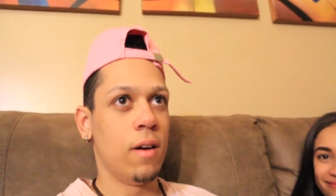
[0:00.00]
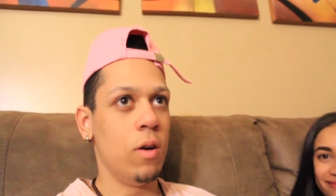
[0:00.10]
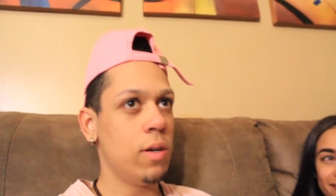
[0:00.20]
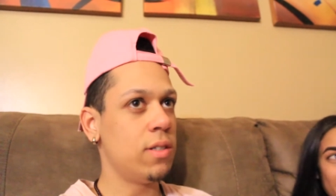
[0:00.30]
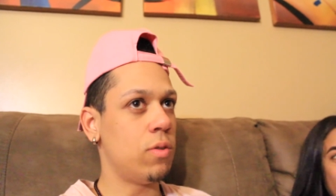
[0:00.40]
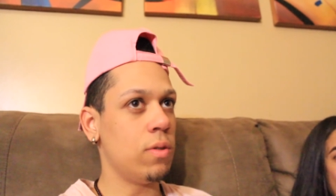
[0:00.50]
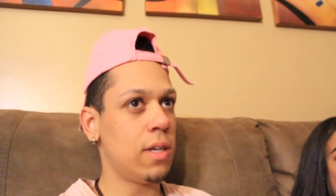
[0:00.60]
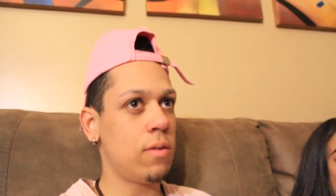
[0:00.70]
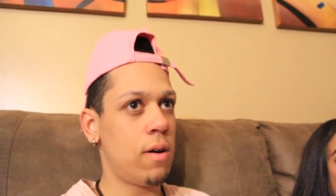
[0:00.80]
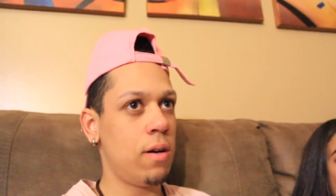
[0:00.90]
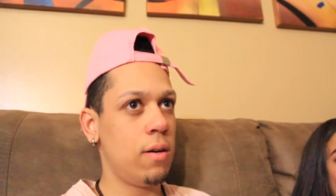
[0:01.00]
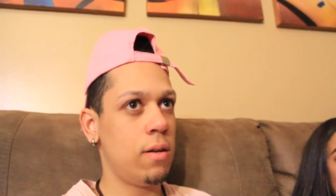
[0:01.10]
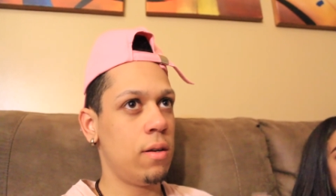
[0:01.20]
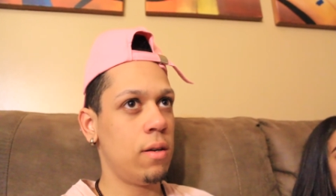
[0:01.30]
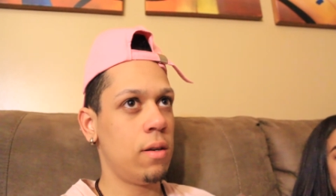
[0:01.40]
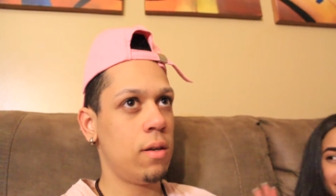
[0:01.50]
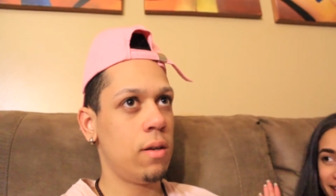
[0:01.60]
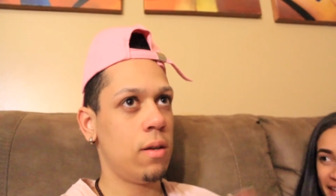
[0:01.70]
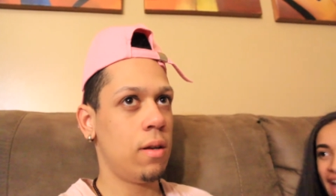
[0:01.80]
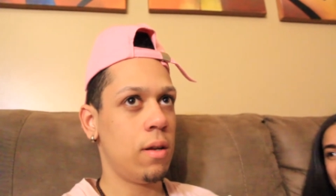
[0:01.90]
Are you watching Suicide Squad?
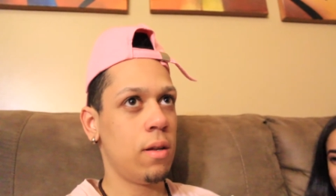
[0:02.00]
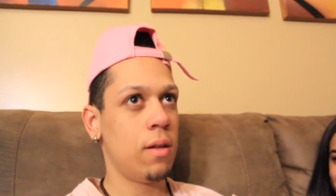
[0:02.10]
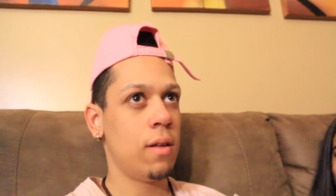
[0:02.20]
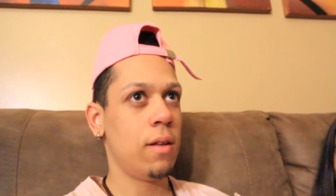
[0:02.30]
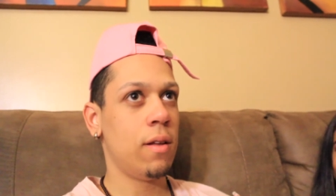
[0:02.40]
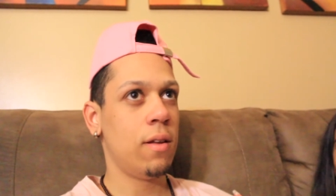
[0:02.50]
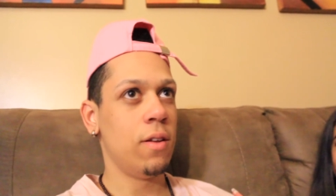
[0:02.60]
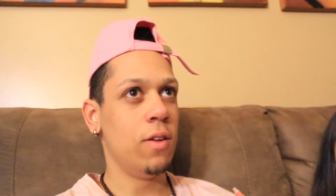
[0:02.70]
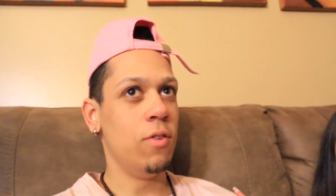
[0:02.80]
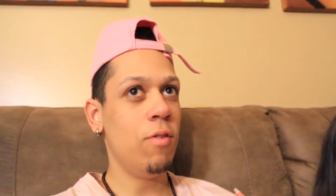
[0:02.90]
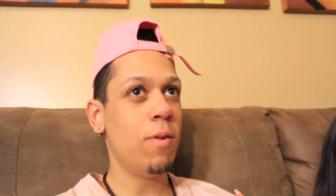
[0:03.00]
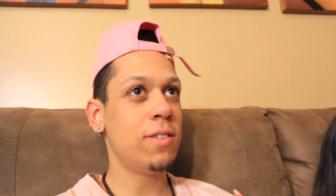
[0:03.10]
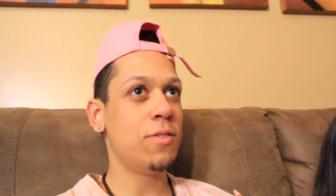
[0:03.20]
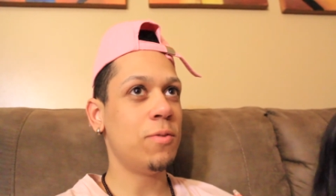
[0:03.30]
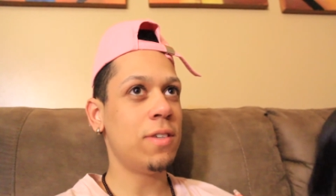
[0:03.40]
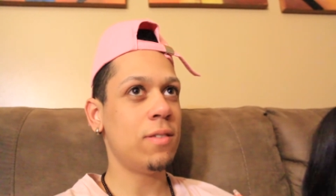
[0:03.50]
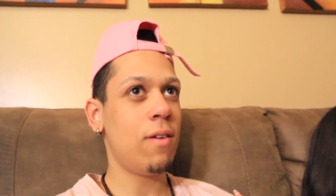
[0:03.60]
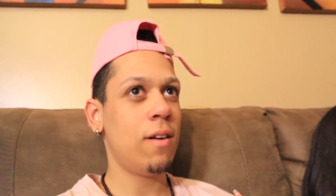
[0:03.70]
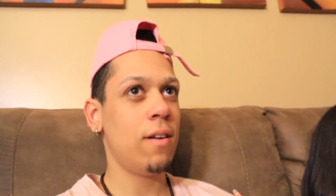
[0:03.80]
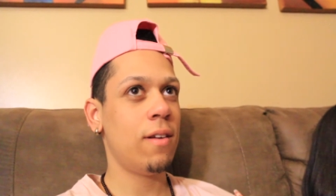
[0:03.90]
Yes. You are watching Suicide
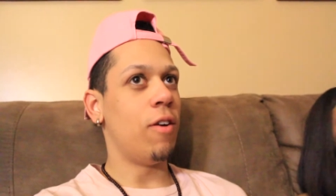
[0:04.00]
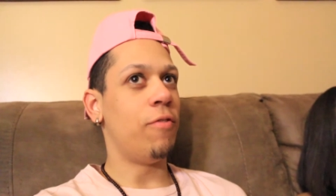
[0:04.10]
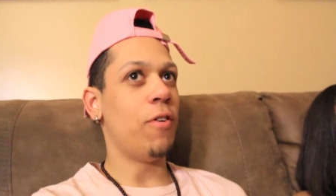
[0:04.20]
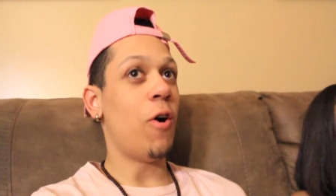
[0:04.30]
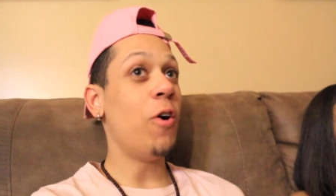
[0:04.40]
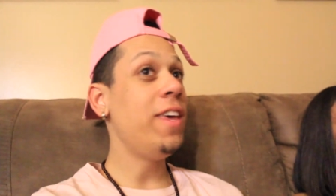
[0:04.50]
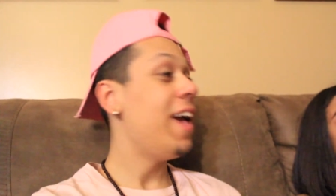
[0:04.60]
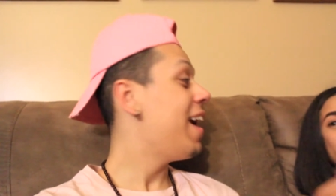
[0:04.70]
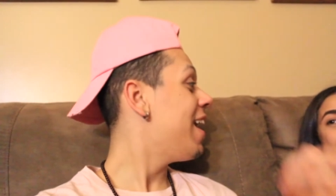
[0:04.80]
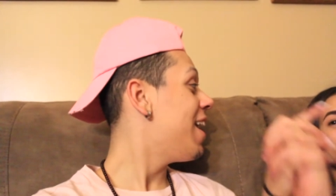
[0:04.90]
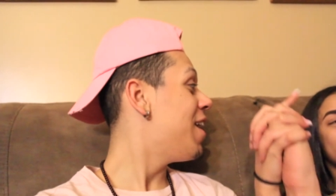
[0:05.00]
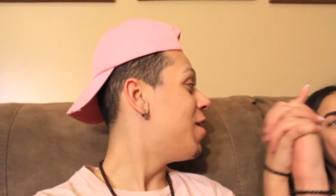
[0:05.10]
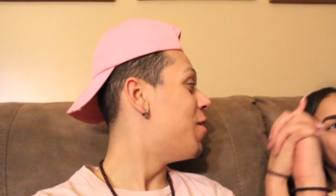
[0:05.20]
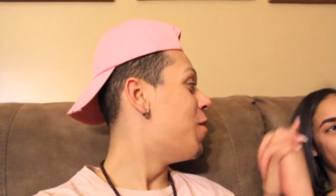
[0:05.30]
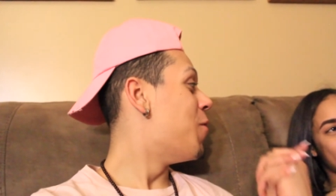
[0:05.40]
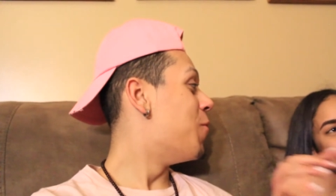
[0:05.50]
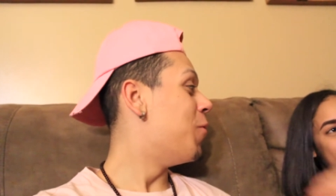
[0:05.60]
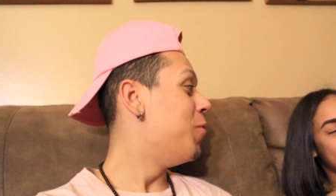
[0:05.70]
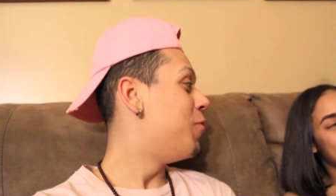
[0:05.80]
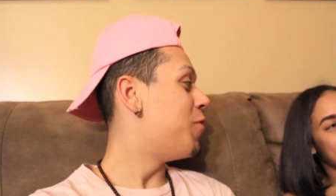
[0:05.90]
Squad? Yeah. Our fir- oh Our yeah. First date, we
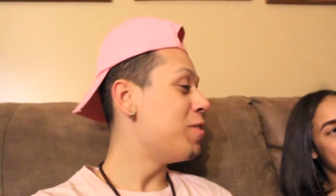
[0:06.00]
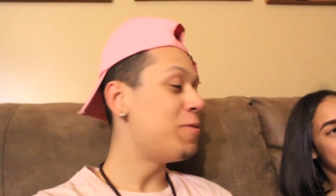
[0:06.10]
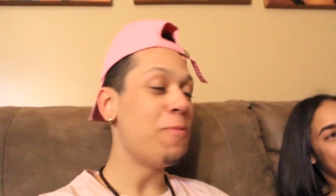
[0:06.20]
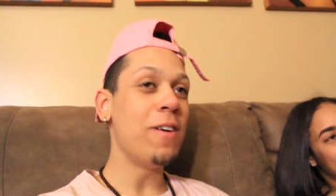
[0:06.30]
when we first to...